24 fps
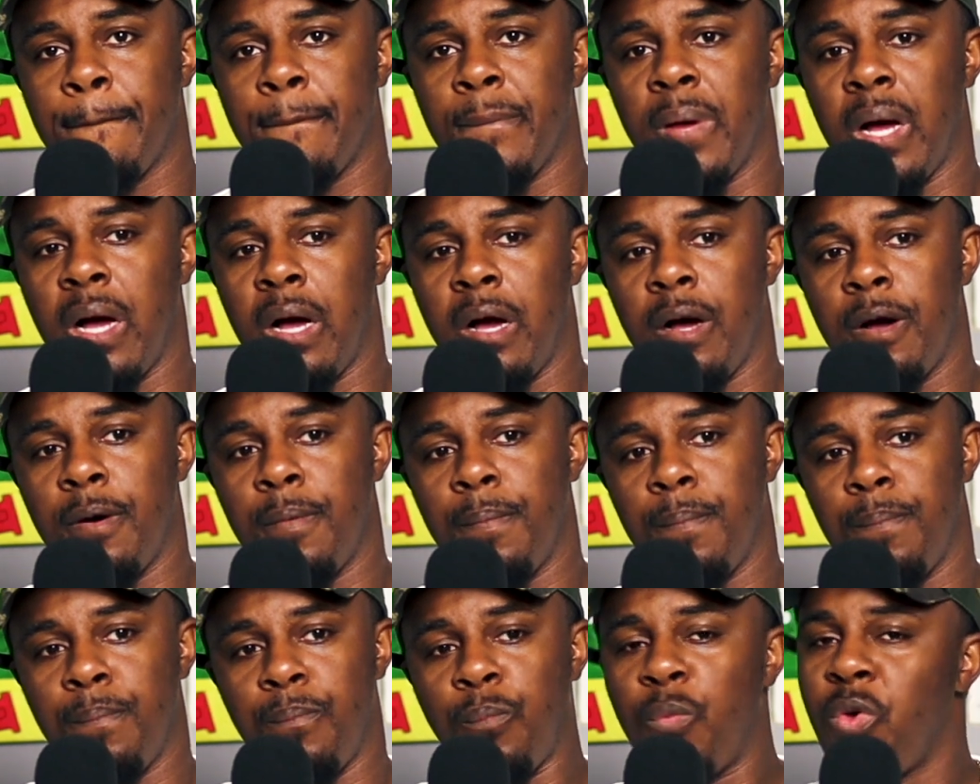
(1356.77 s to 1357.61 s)

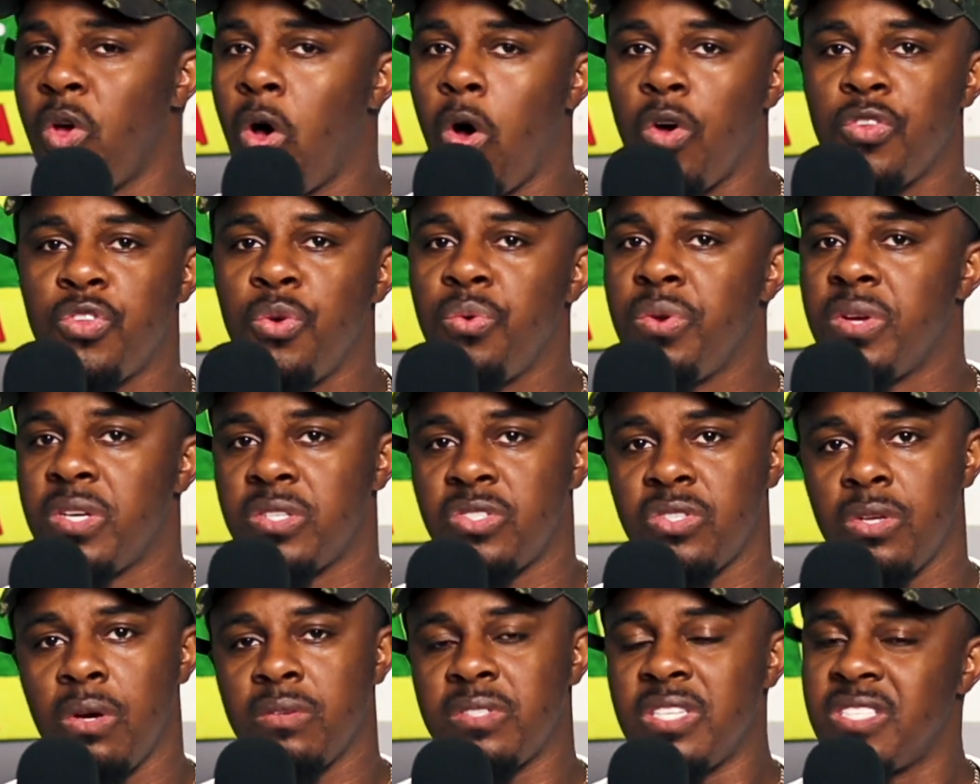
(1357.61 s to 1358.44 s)
Um, we all do this,
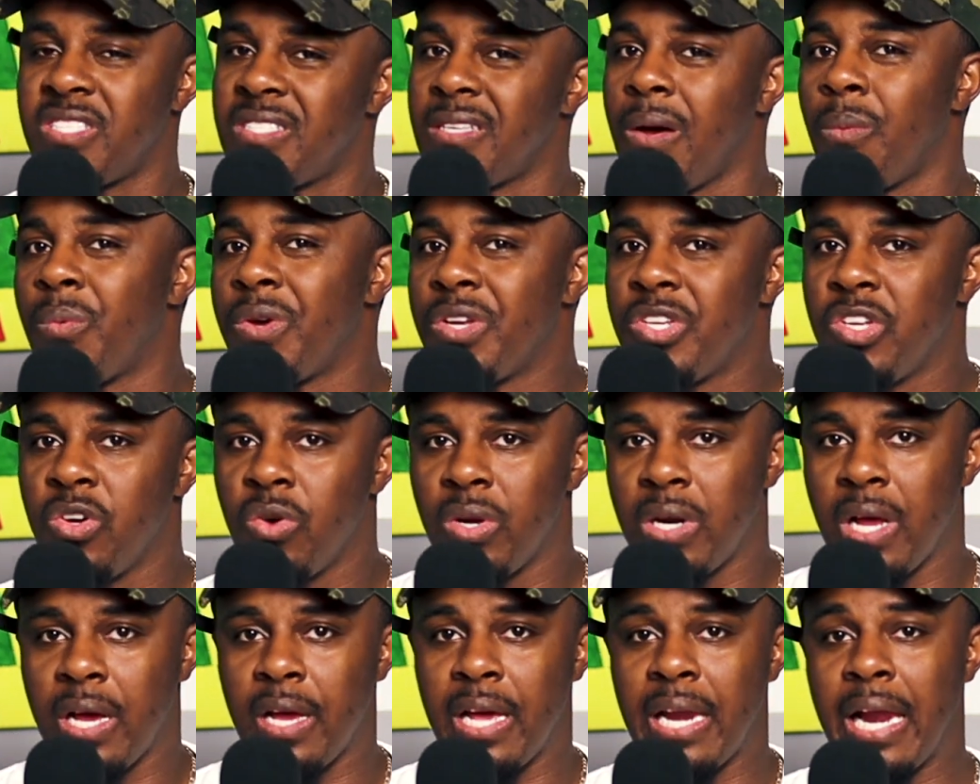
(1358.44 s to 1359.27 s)
you know. This is something we do,
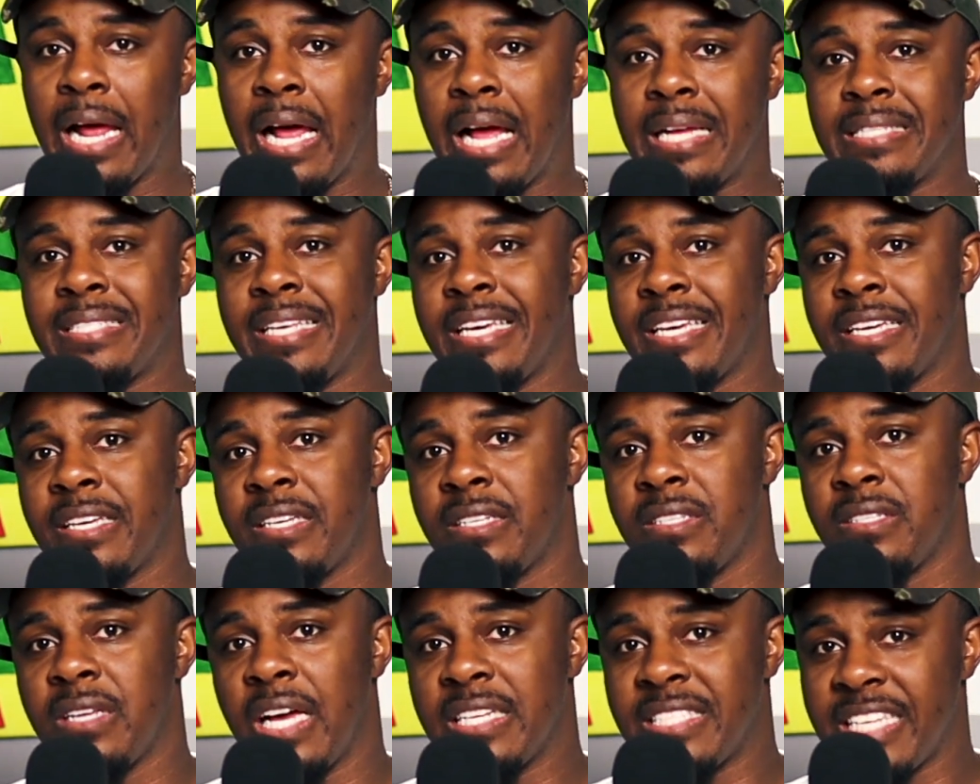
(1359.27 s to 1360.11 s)
and I and I take
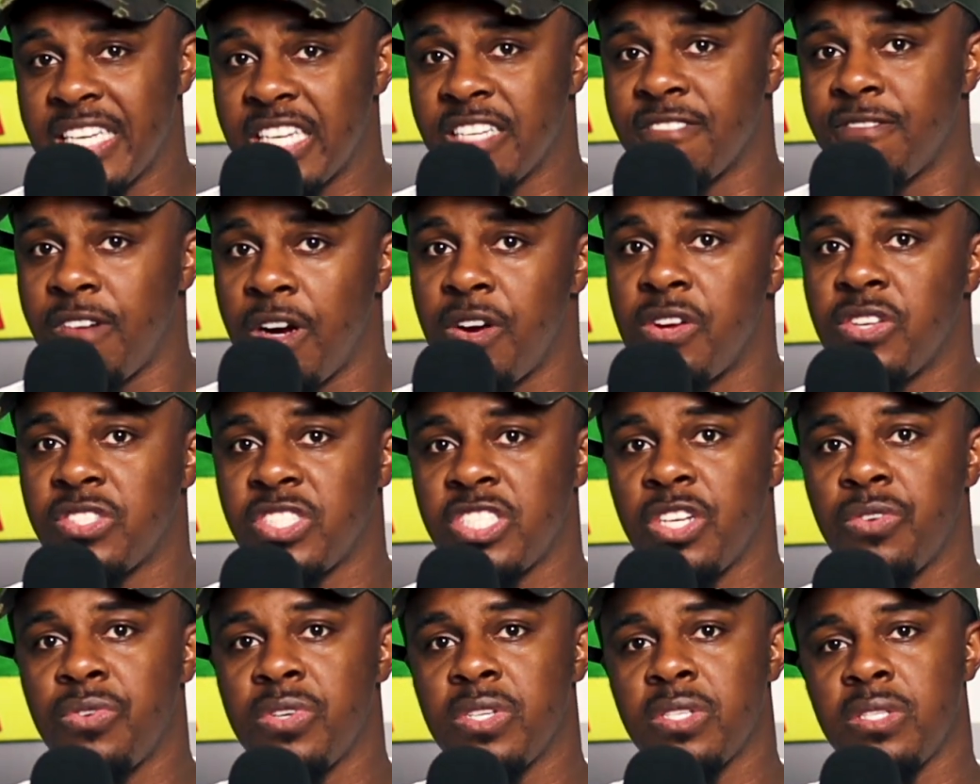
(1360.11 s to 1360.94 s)
it I take it very
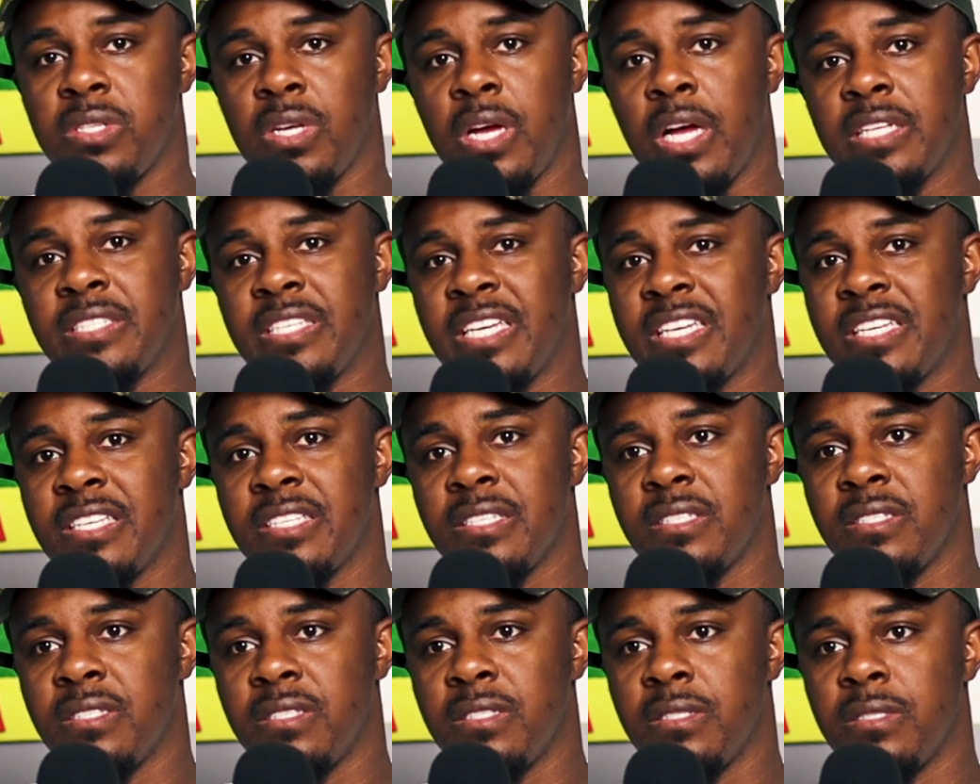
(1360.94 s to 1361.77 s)
serious. Like I take
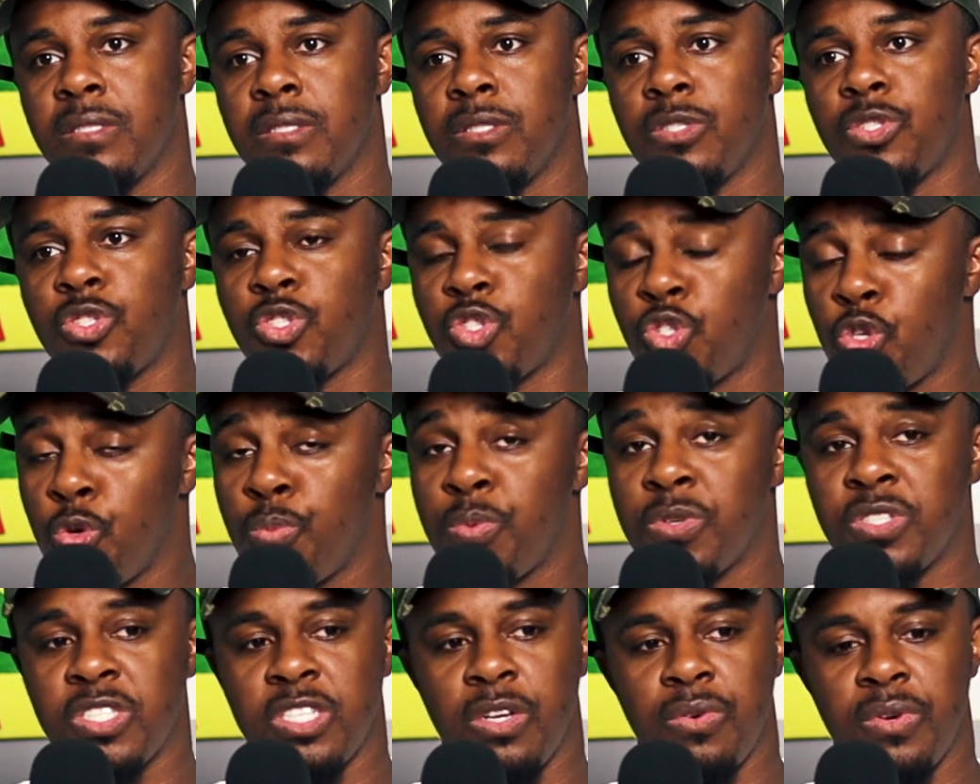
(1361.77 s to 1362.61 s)
it
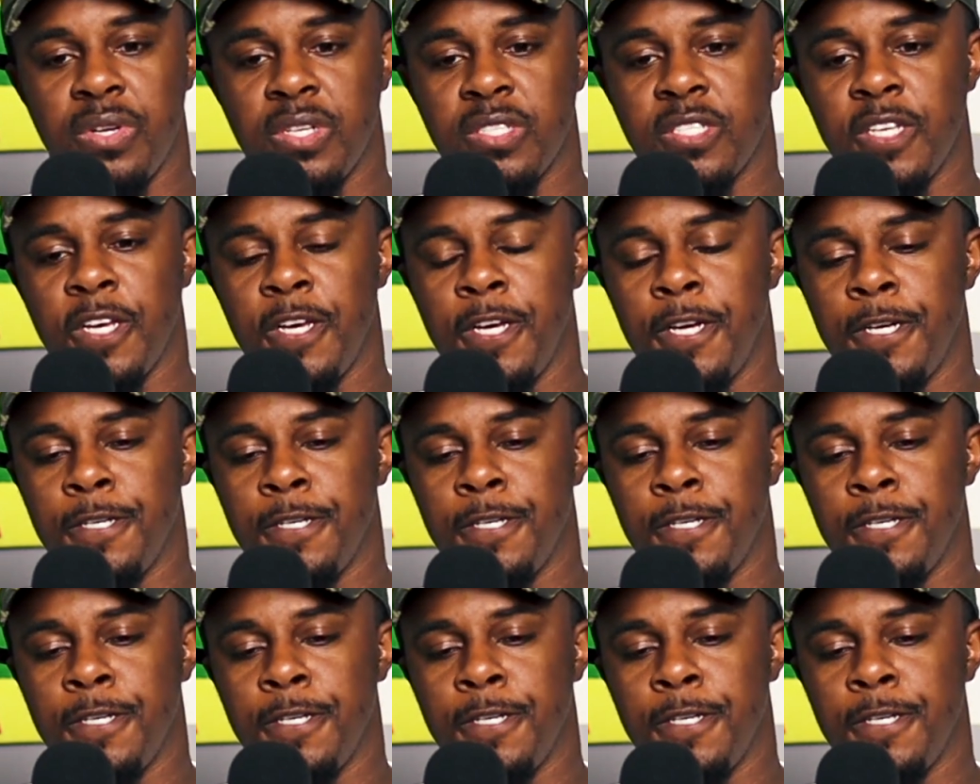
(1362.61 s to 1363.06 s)
super serious.